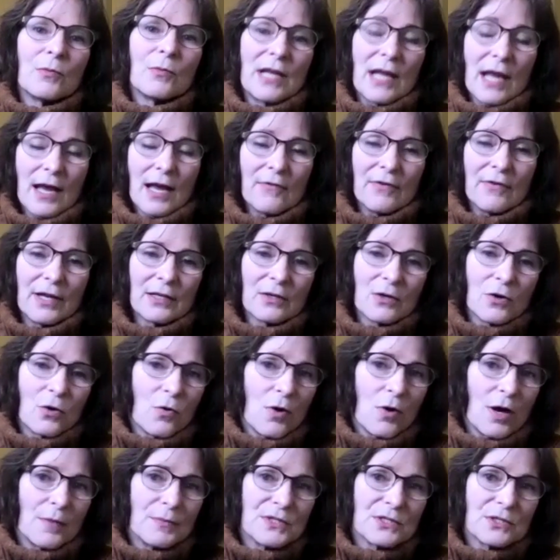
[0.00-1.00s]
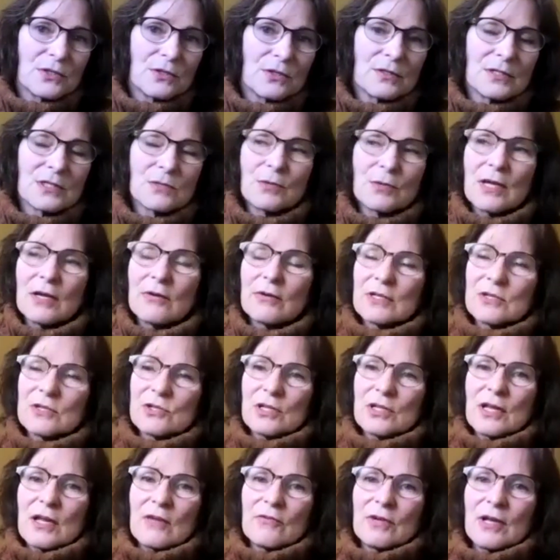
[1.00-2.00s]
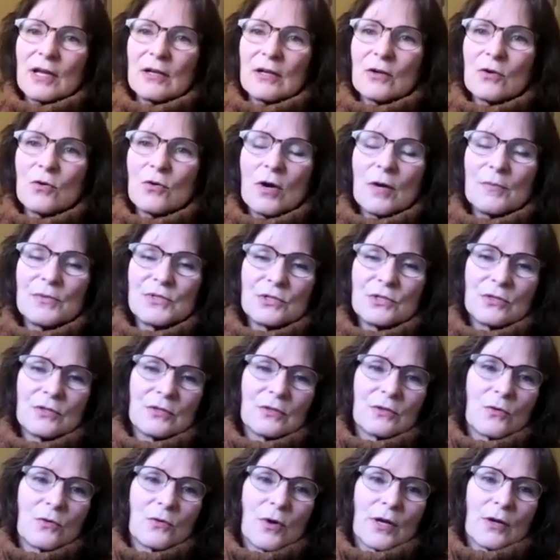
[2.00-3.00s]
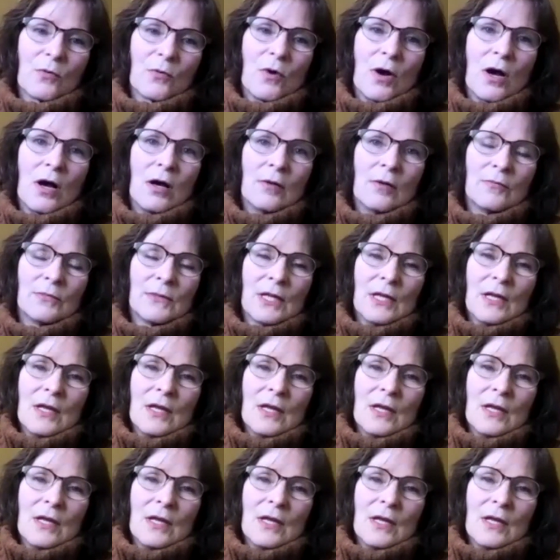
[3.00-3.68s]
have had co-op students. We actually haven't had a co-op student in quite a while.